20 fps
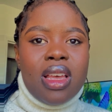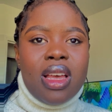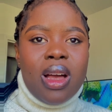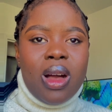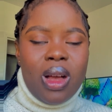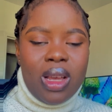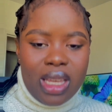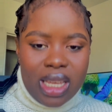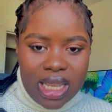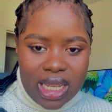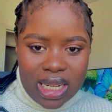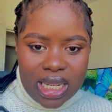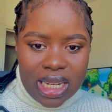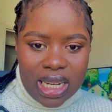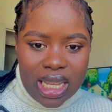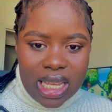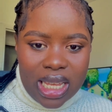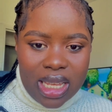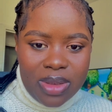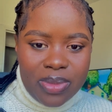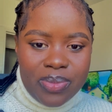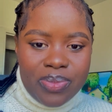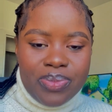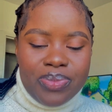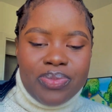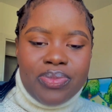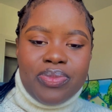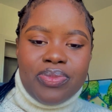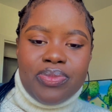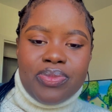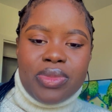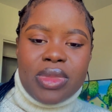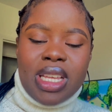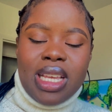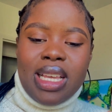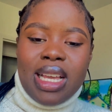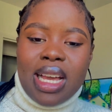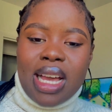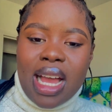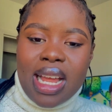Okay, Lily.
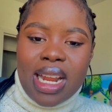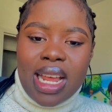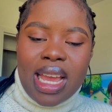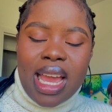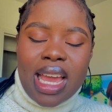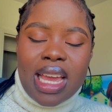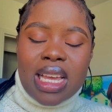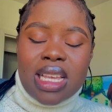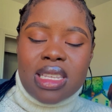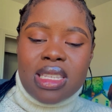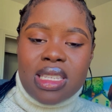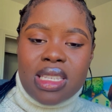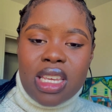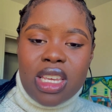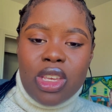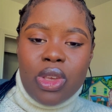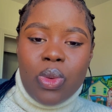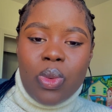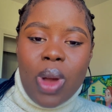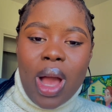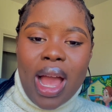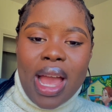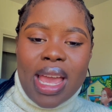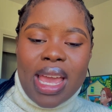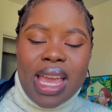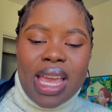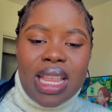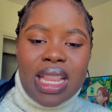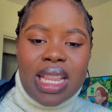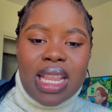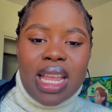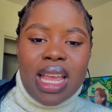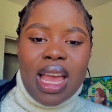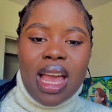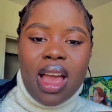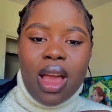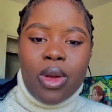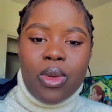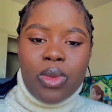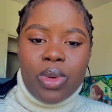I can see you are in
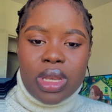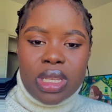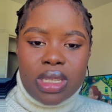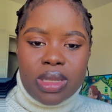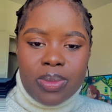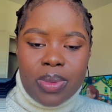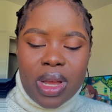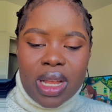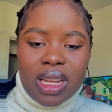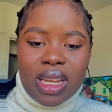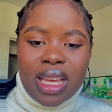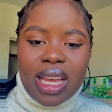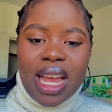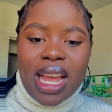a wristband.